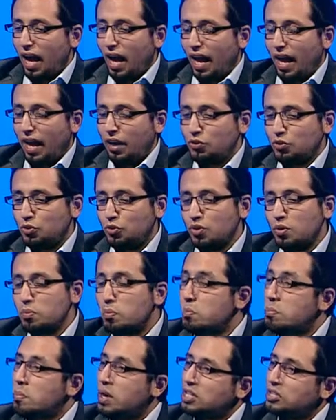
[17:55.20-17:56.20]
how do we
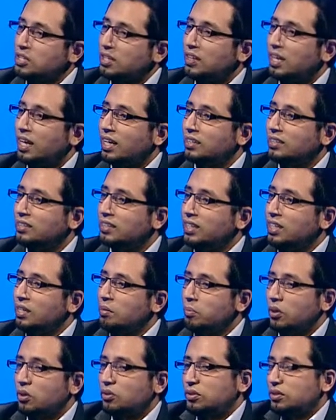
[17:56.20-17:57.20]
measure that?
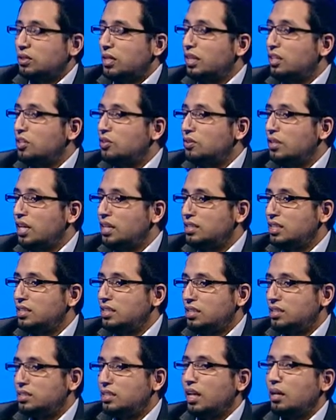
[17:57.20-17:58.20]
Because in today's age
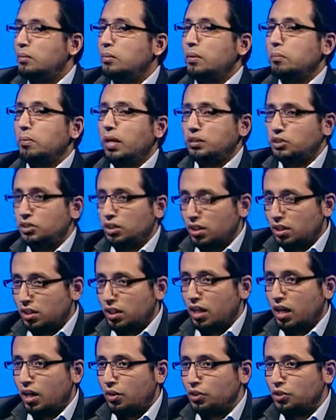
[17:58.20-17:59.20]
and time,
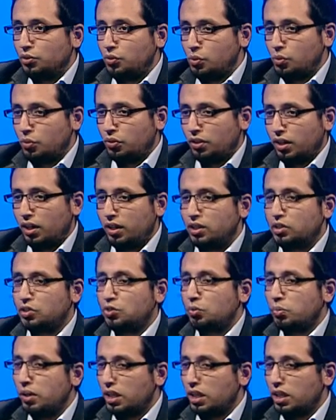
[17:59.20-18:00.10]
mashallah, our youth are into